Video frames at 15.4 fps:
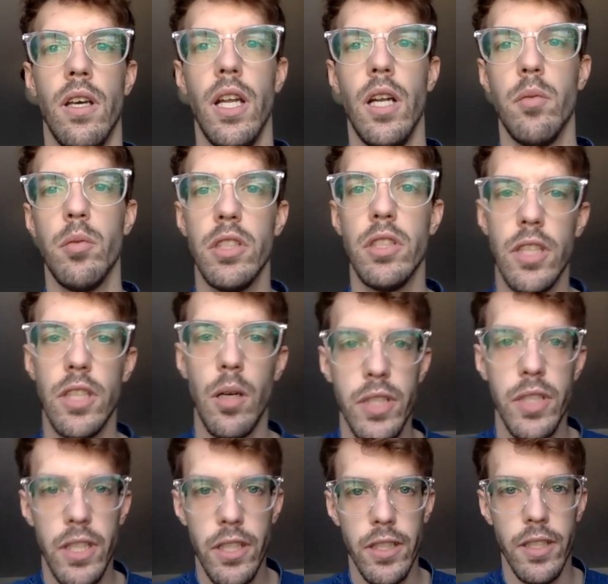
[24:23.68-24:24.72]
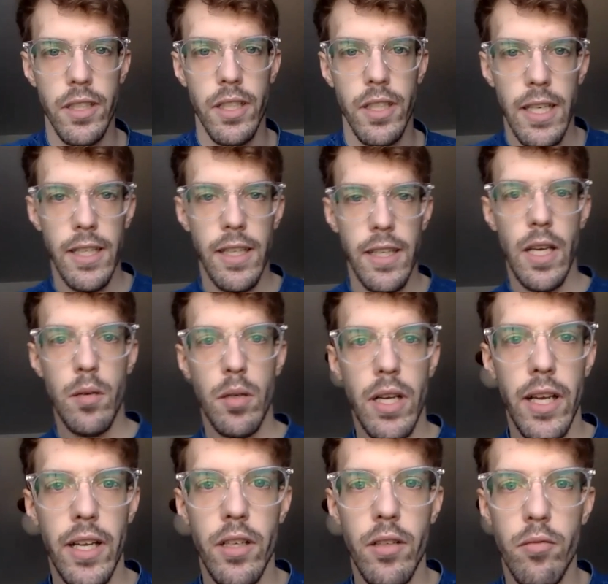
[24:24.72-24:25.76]
I want to stop sharing. And that
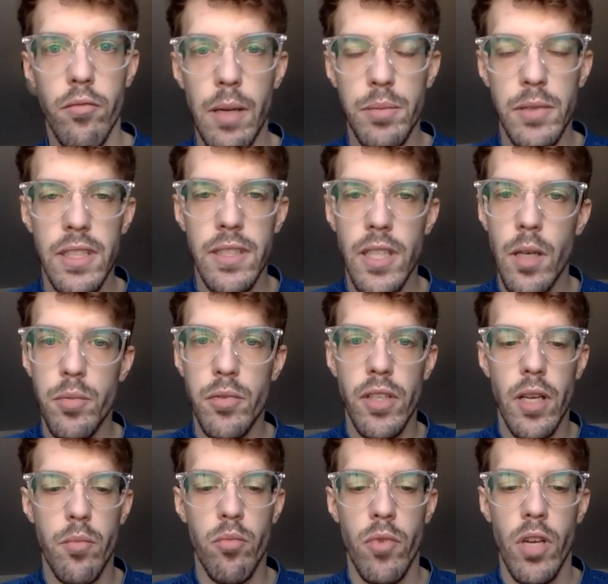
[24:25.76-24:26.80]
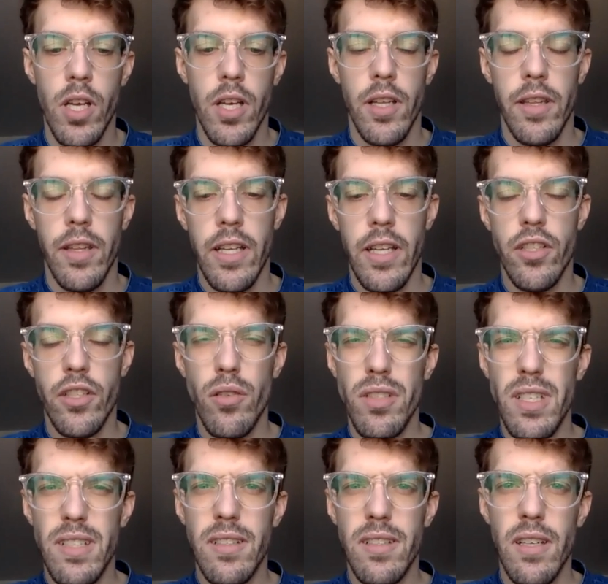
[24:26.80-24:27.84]
kind of wraps us up. So that that shows
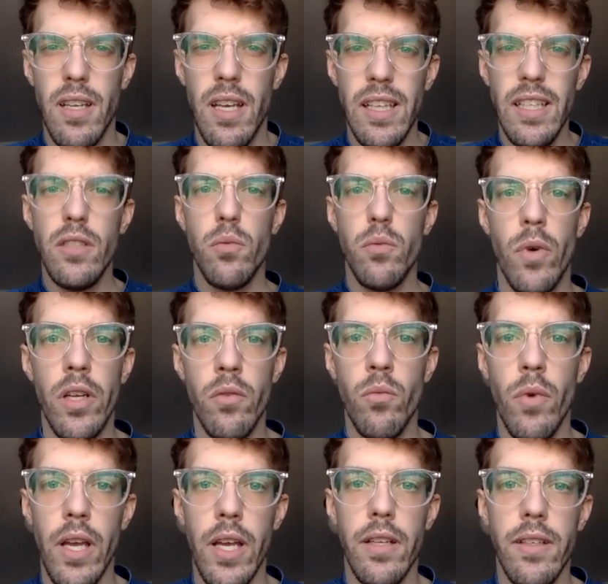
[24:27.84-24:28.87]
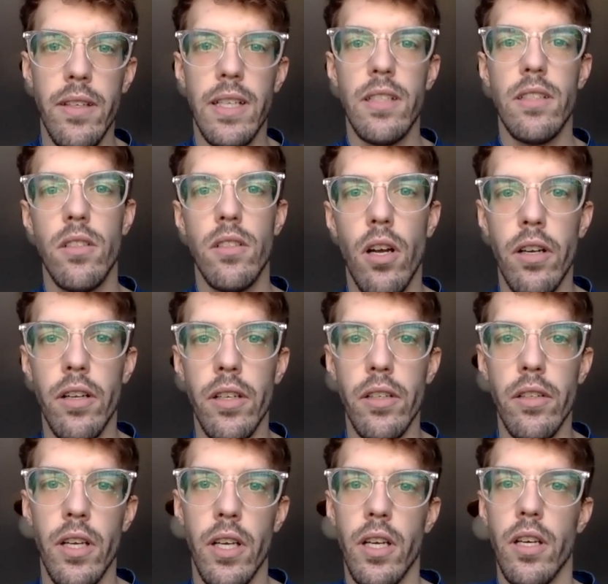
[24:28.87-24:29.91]
us at least one way to get
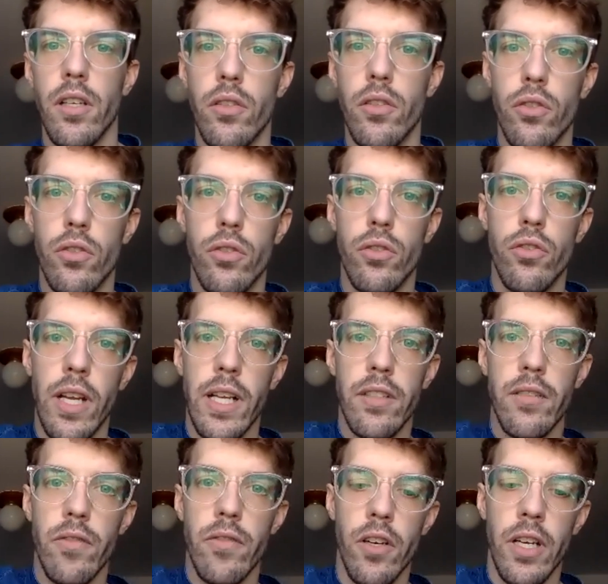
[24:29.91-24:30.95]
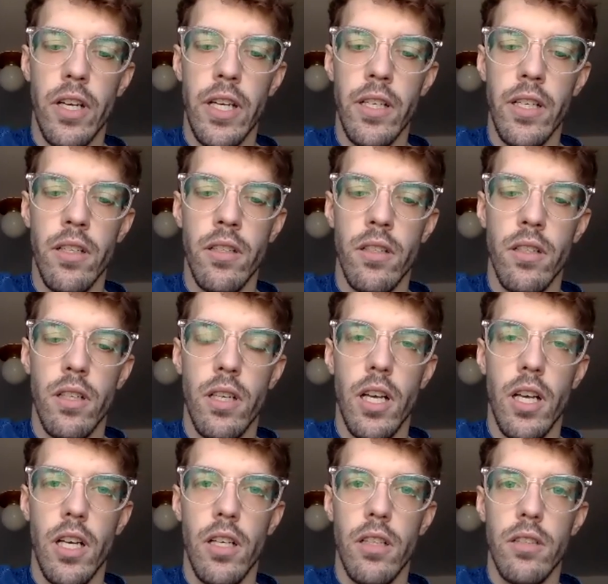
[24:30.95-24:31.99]
started transferring,
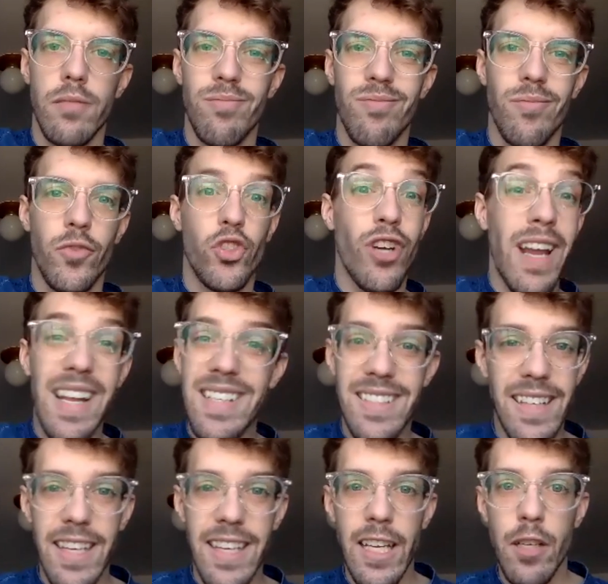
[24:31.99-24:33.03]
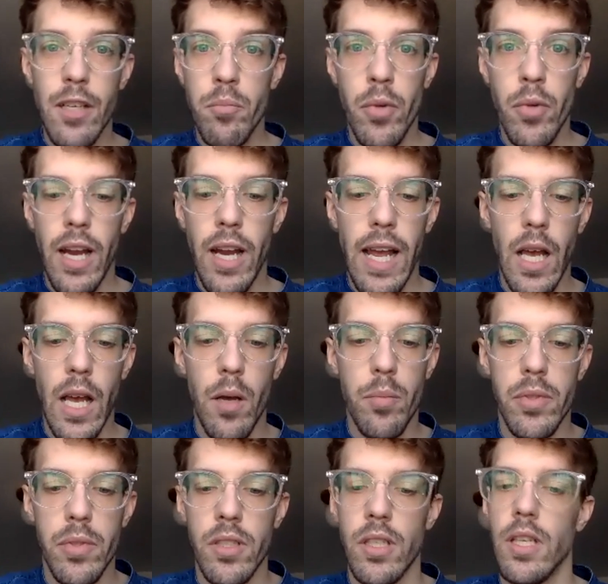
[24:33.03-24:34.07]
translating
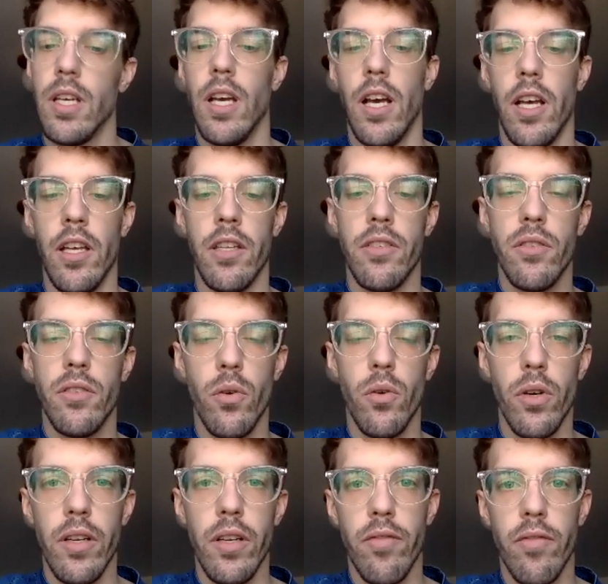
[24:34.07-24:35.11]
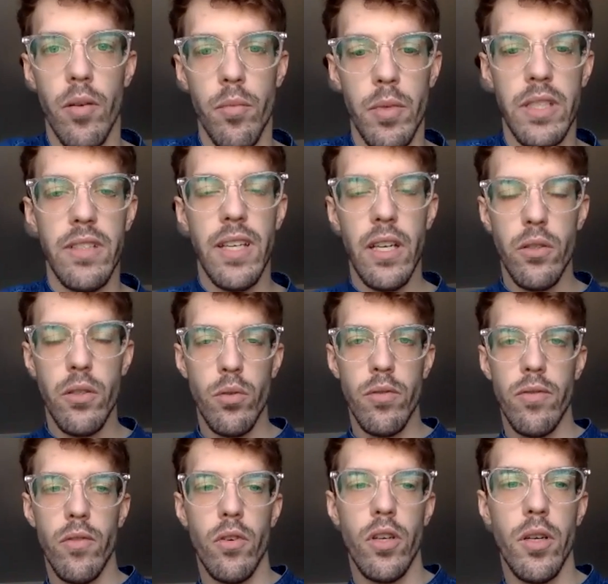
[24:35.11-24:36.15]
perhaps a story from its textual
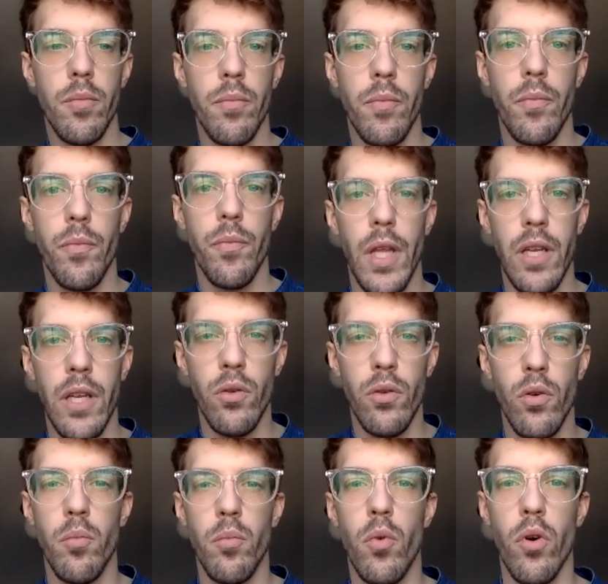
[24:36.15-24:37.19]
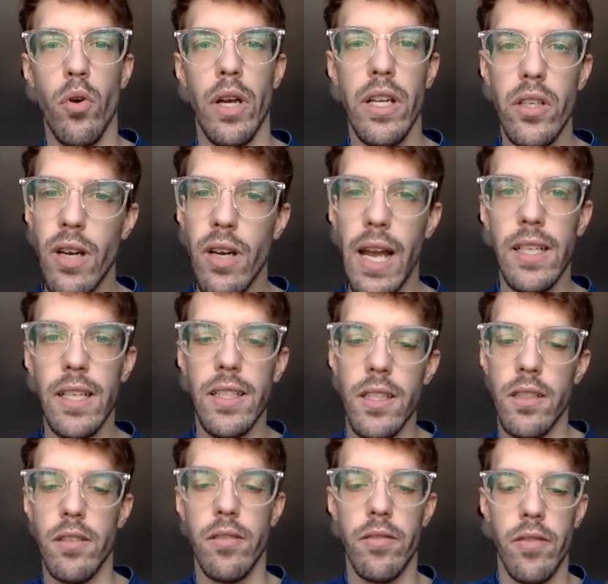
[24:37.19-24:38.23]
form into a more
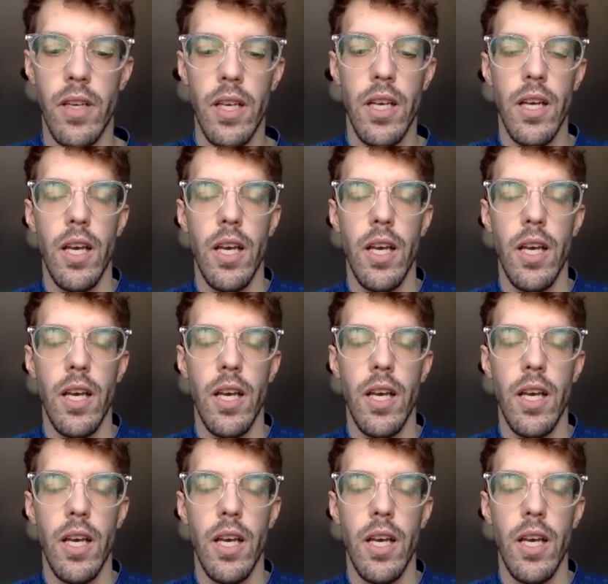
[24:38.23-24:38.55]
interactive